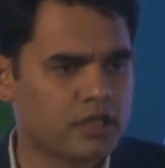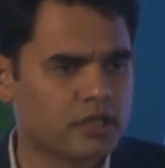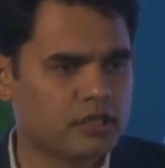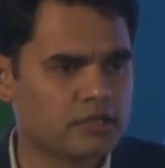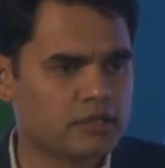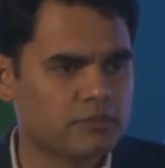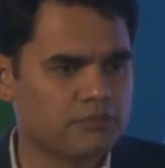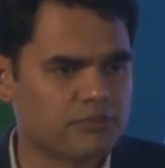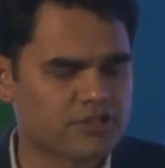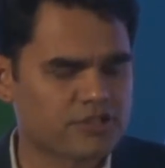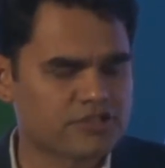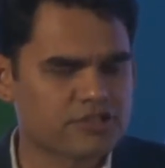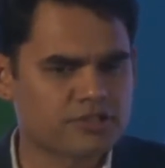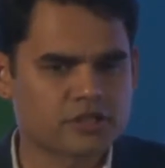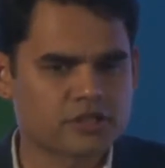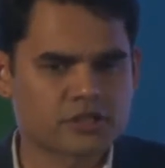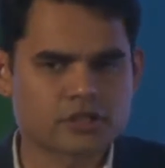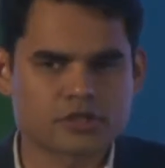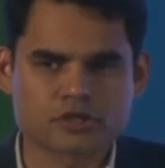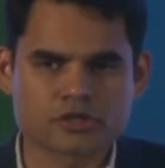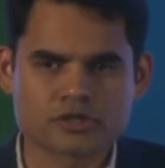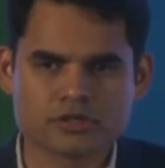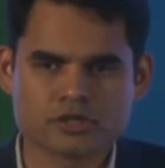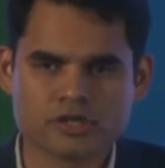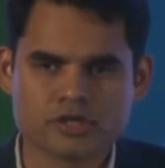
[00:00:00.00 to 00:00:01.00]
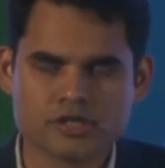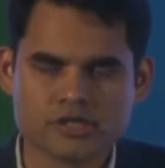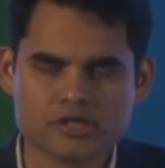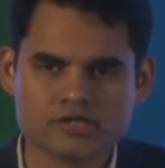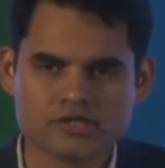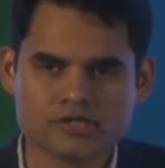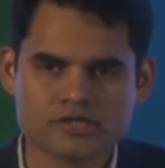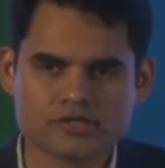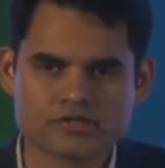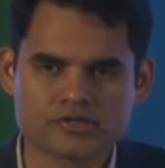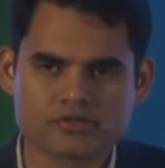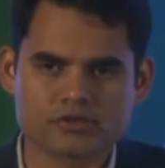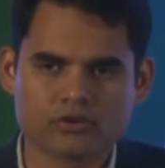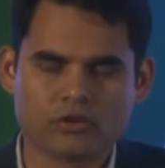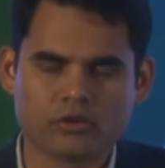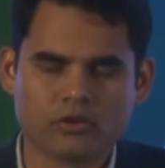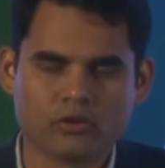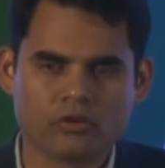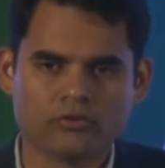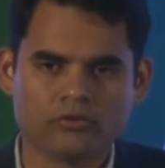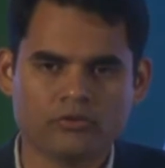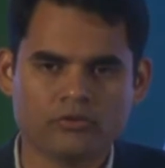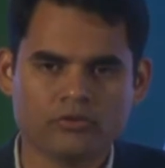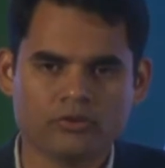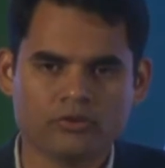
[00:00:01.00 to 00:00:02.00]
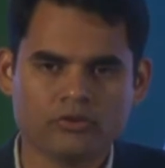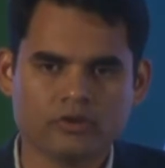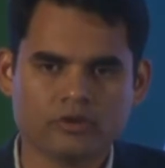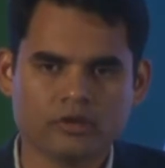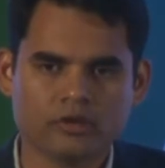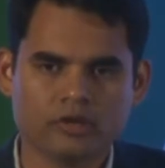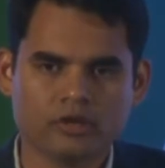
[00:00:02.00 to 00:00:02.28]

The presentation is on